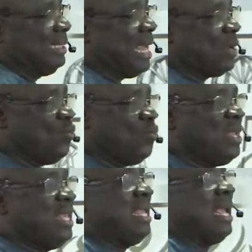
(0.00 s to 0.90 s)
that
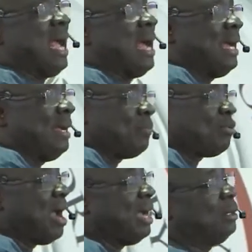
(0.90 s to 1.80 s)
we are
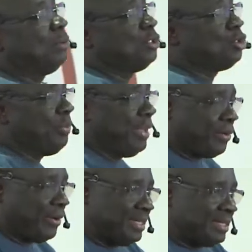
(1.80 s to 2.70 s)
proud to be
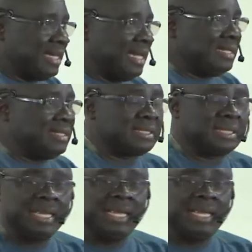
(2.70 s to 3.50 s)
Christians,